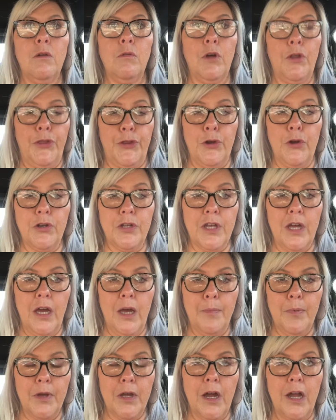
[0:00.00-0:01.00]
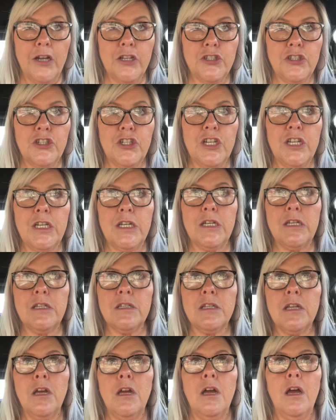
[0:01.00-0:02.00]
a 1/3 cup of cottage cheese.
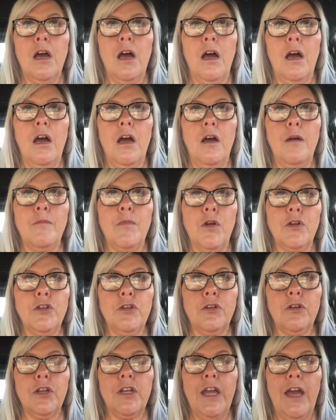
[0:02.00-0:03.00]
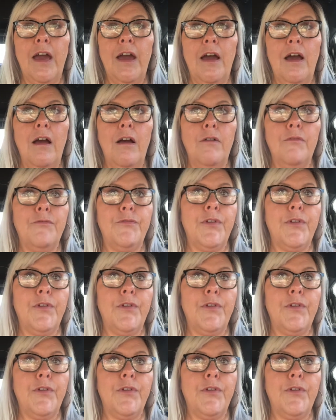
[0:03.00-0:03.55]
You can have